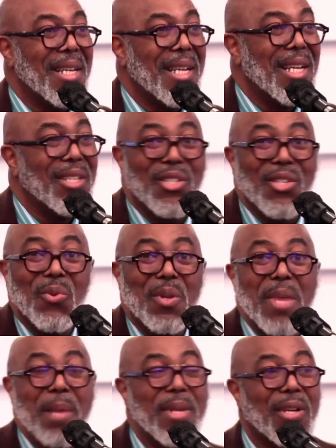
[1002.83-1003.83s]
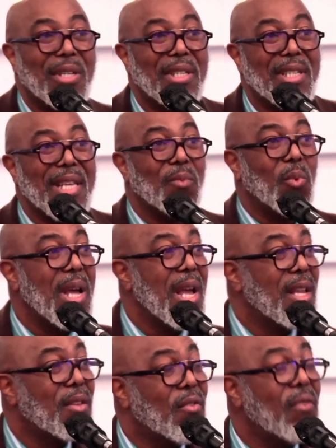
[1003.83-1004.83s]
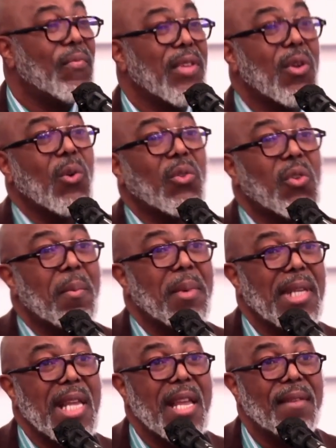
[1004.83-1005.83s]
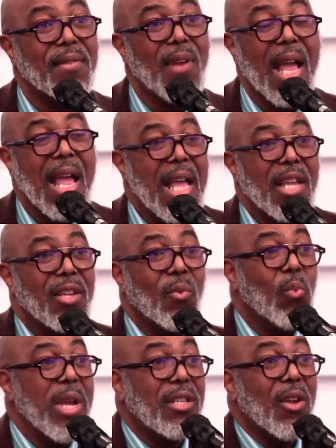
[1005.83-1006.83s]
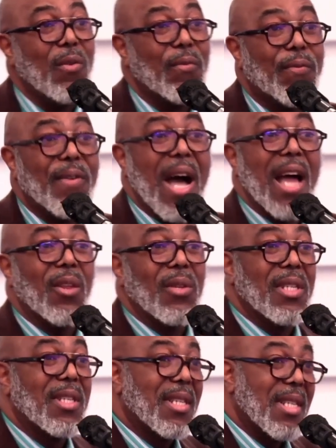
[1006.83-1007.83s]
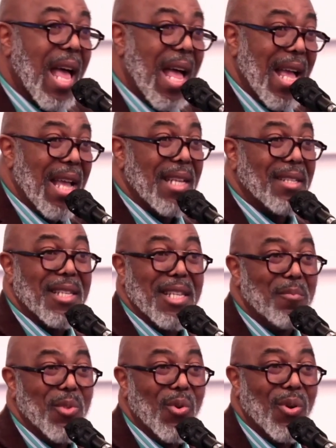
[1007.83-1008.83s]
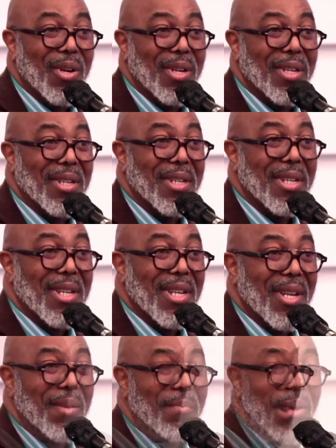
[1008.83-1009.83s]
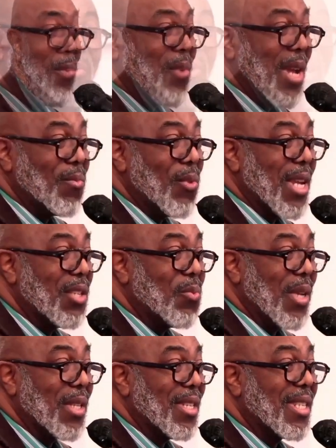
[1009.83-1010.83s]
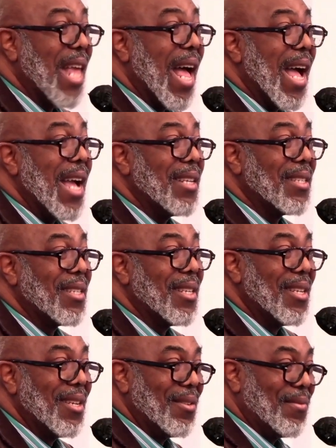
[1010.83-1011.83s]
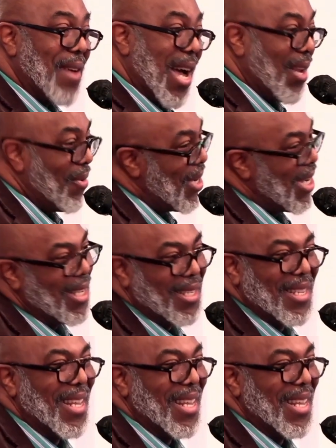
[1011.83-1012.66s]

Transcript: It's you and me because he said, "What well, for those who believe, right? We don't follow the signs anymore. But guess what? The signs follow us.